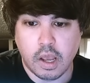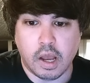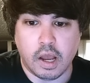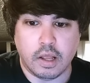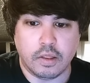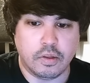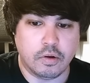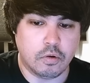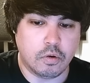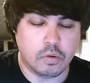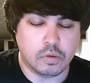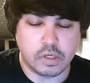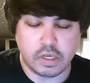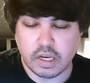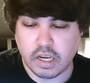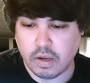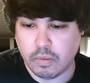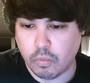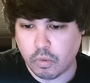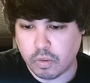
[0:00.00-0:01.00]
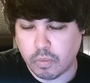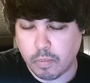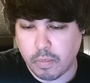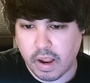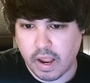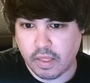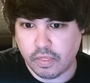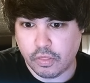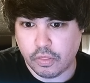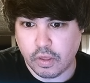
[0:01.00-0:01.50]
They're using him with
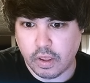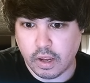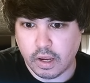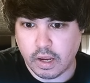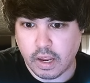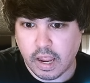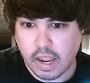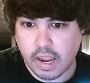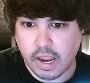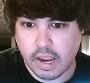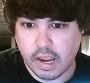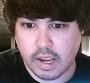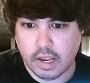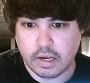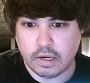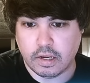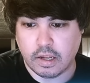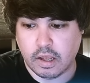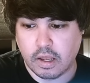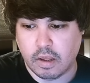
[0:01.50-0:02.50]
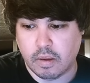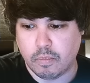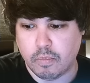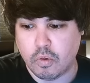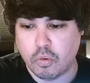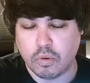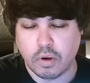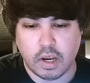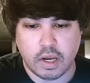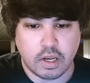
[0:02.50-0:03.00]
Man-Thing and
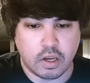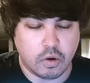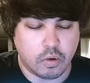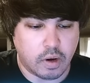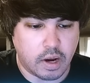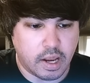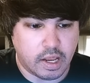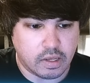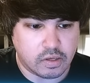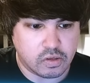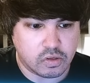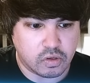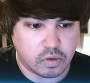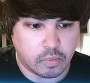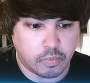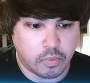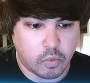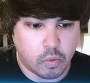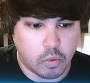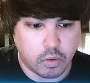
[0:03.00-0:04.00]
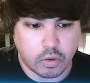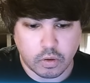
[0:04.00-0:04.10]
Moon Knight here as support.